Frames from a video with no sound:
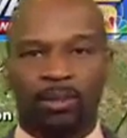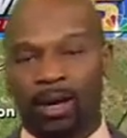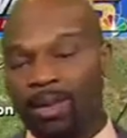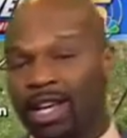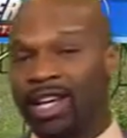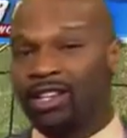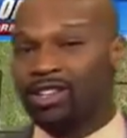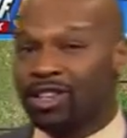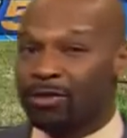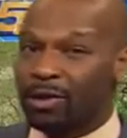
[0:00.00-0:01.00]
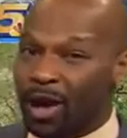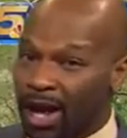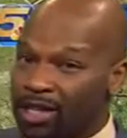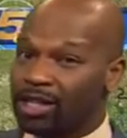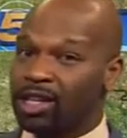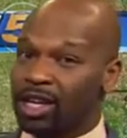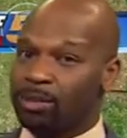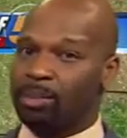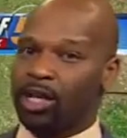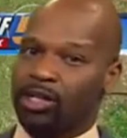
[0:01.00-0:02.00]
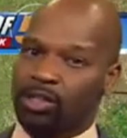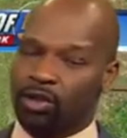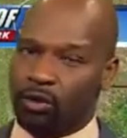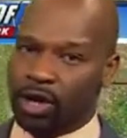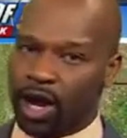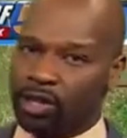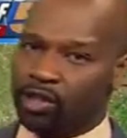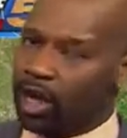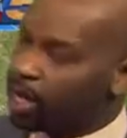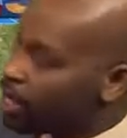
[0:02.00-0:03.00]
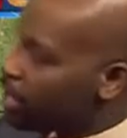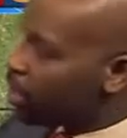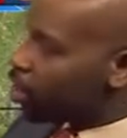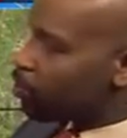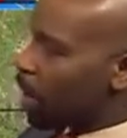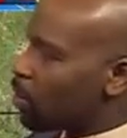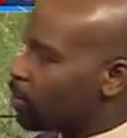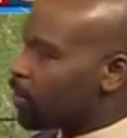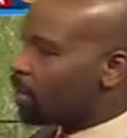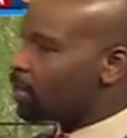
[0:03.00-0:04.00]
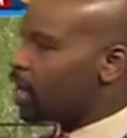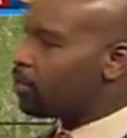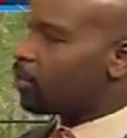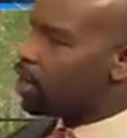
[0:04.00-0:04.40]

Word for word: to maybe an inch in a few isolated places overnight tonight. Here's Power of 5 Alive